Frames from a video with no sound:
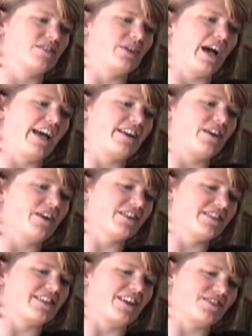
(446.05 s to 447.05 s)
I had all
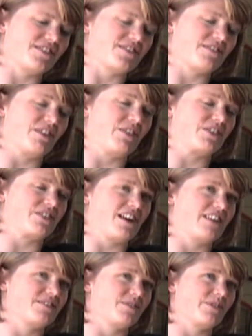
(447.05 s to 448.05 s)
intentions of going to
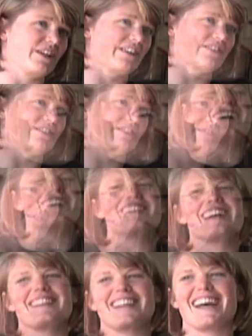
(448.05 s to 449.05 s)
grad school actually, oh. um,
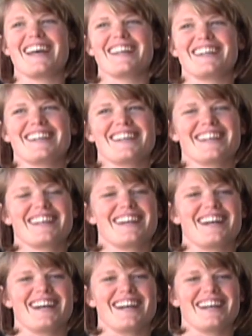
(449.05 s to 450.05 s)
and then
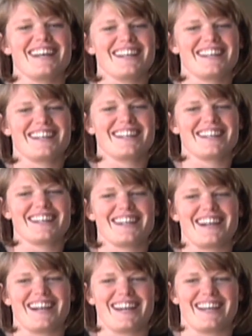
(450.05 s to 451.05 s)
uh,
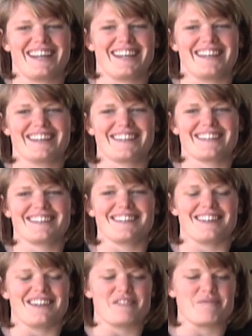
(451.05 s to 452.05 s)
I
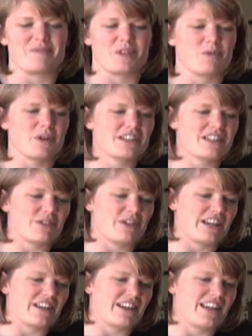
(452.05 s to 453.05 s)
um, worked at a
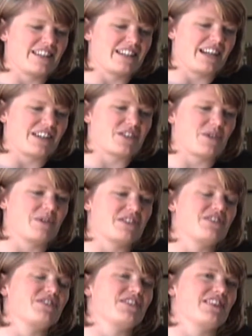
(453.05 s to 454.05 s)
winery, and then actually went
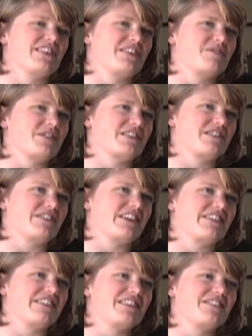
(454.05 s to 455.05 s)
to New Zealand and worked at a
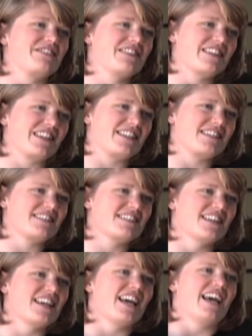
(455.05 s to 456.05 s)
winery in New Zealand
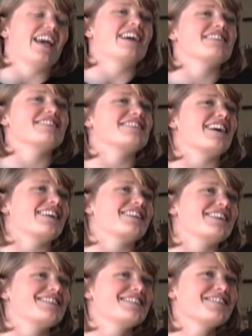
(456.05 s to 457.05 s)
and decided
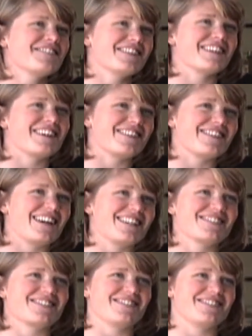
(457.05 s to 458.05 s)
I didn't want to go to
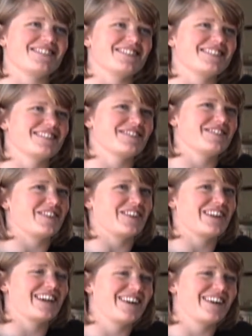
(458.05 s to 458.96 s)
grad school for